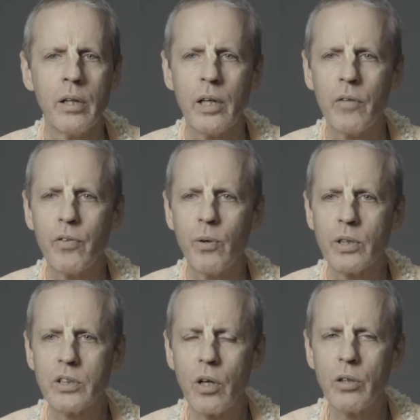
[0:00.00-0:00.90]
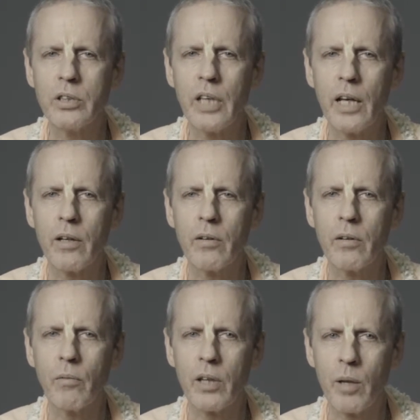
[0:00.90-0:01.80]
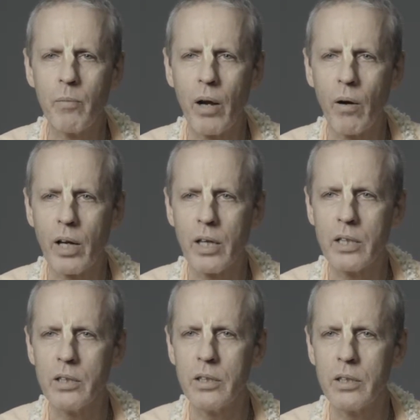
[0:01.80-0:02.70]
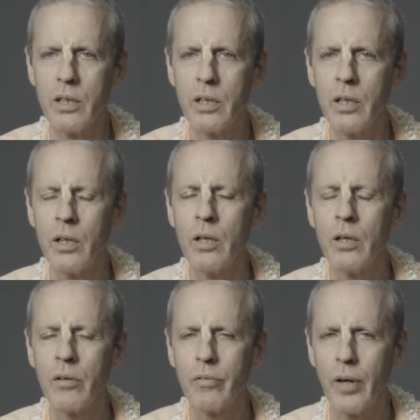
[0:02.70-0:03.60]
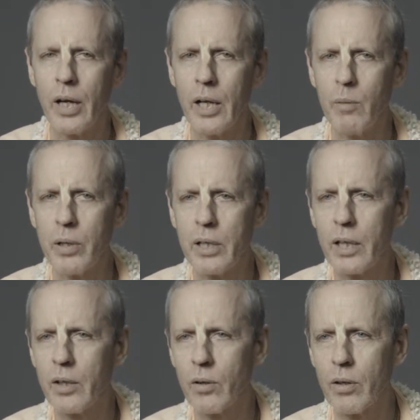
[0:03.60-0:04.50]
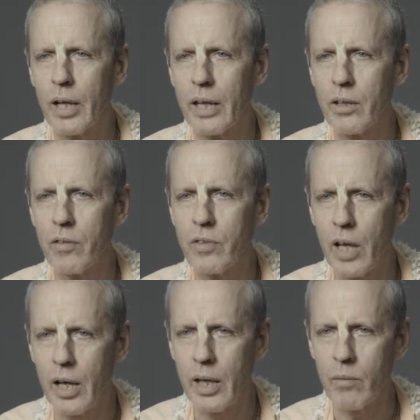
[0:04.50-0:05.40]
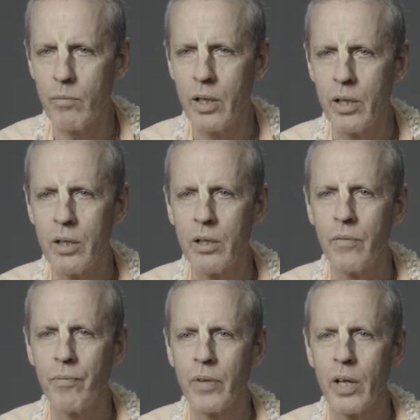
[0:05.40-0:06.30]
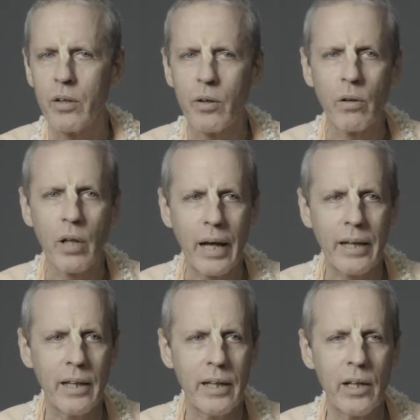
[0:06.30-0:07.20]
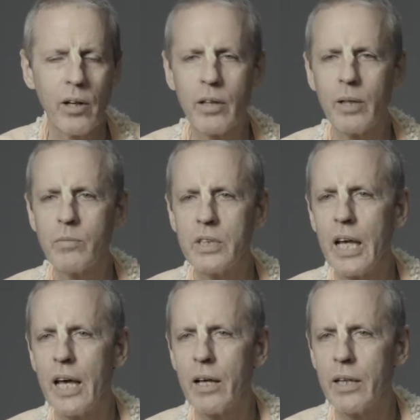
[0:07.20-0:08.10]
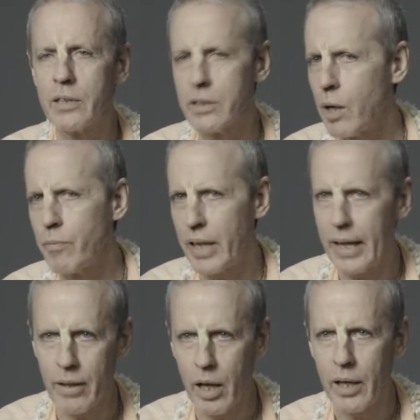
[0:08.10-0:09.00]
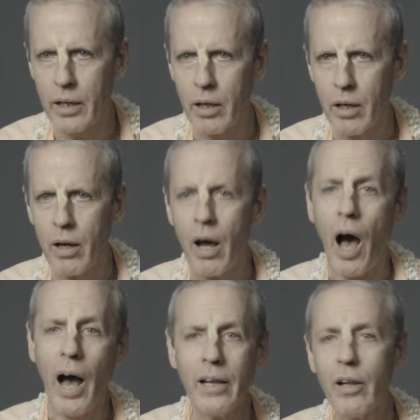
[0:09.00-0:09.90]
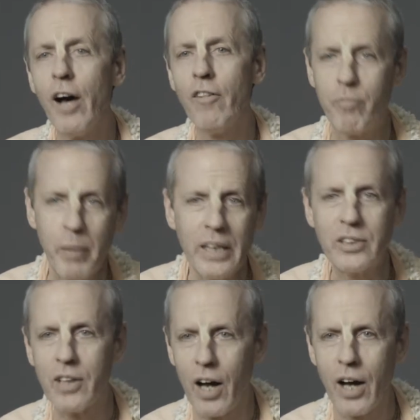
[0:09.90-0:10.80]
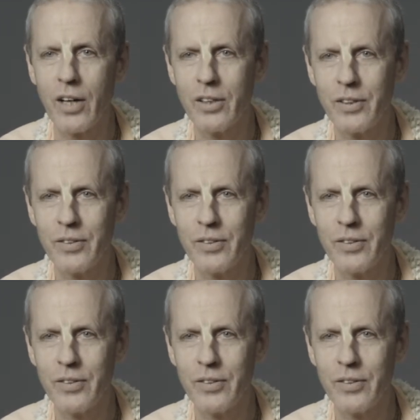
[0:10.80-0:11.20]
if you associate with Americans for any particular length of time, you're likely to hear them say something like, I love pizza.